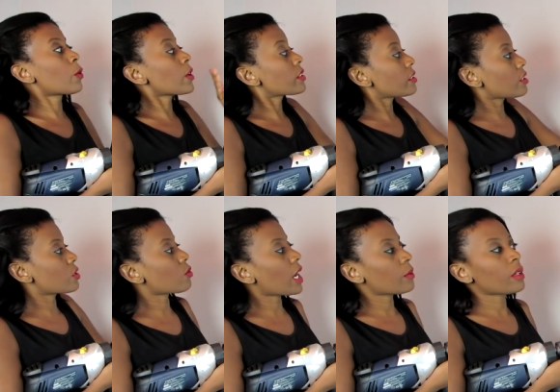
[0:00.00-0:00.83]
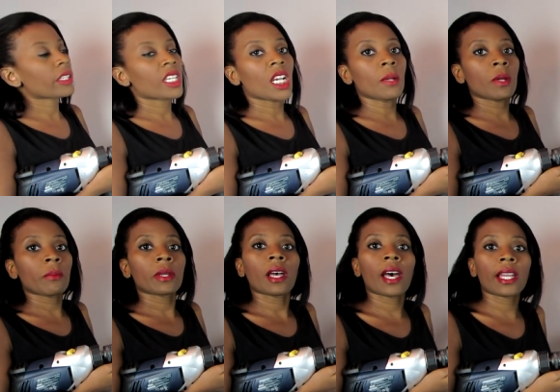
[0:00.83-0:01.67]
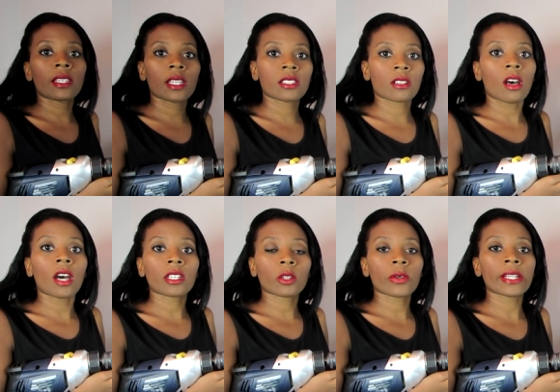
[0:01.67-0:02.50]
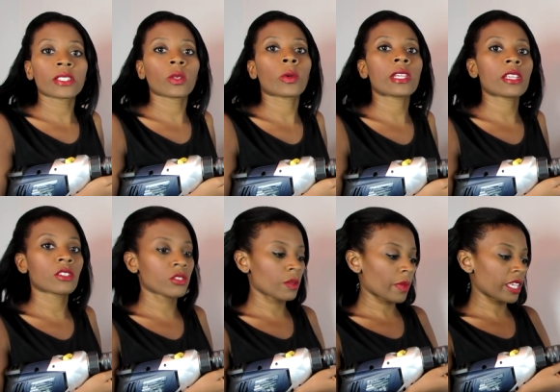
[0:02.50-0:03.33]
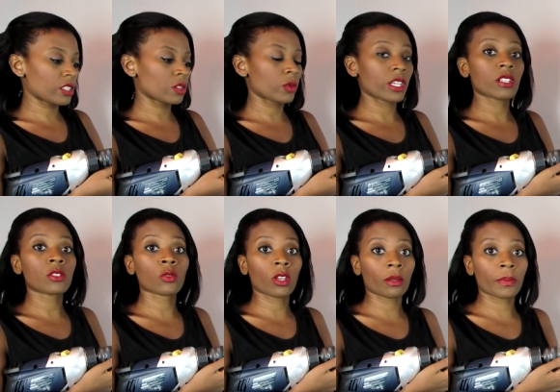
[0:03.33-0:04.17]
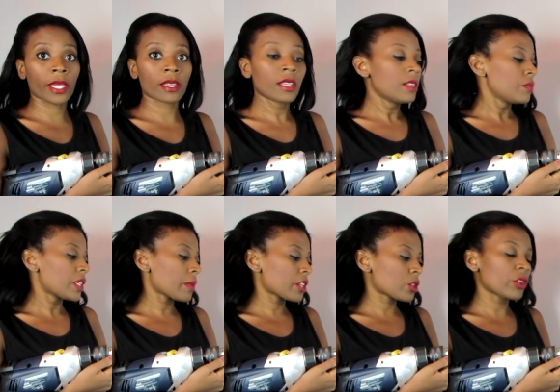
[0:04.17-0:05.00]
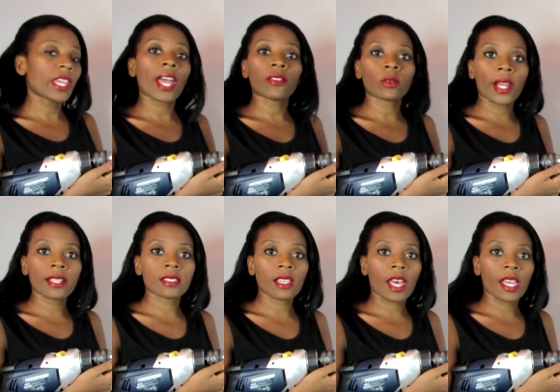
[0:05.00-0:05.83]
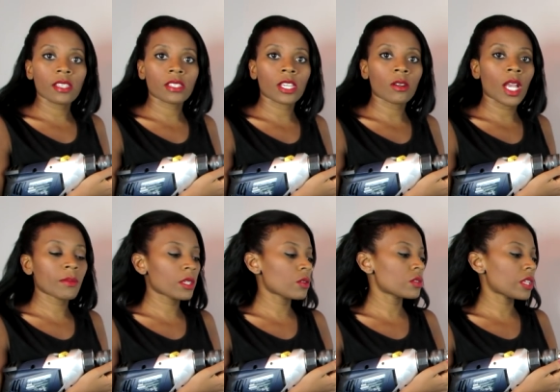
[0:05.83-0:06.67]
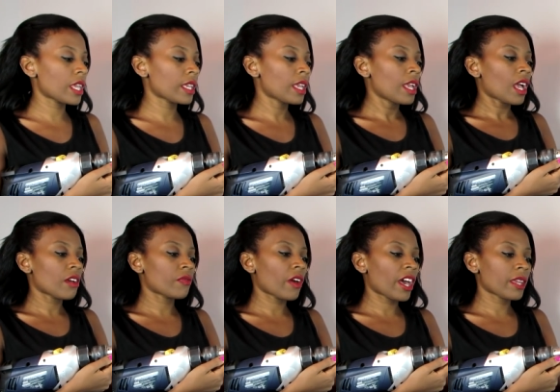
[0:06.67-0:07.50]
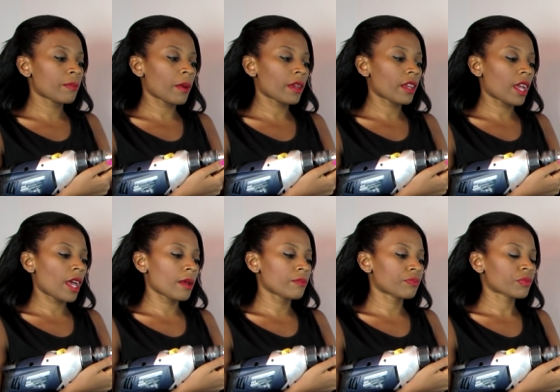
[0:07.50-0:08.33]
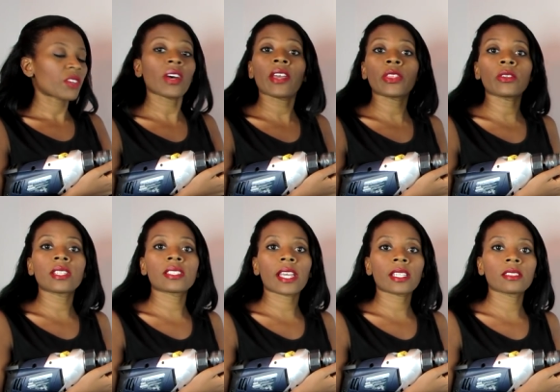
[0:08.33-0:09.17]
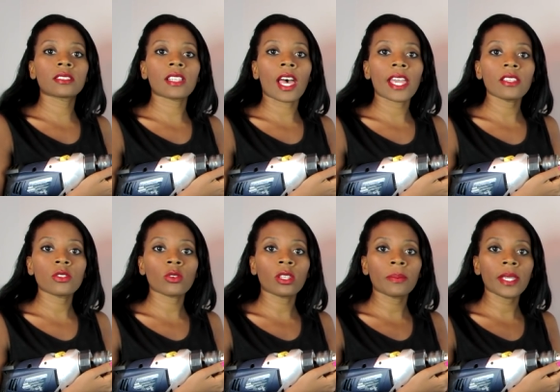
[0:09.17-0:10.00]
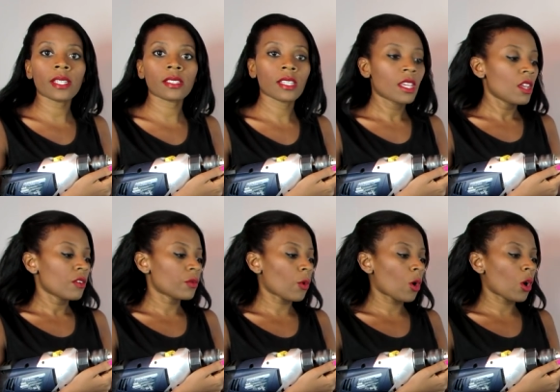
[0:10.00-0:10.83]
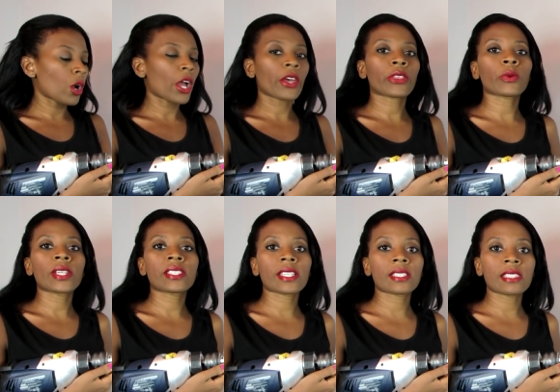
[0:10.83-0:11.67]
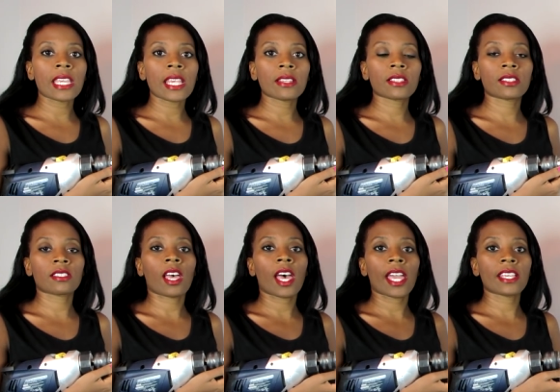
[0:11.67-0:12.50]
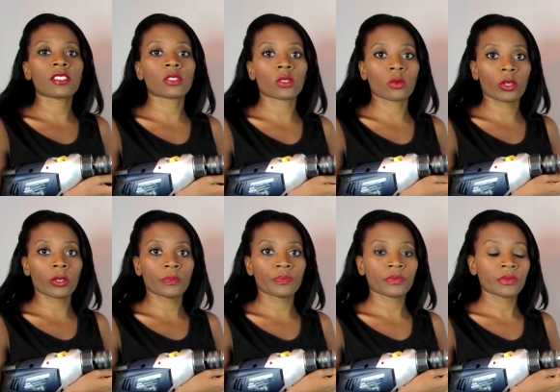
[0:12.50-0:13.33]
course this is drywall here, but behind it is concrete, so we need to use a masonry drill bit. And make sure you have the right size. Here I'm using a 5/32 size drill bit for a 3/16 size screw.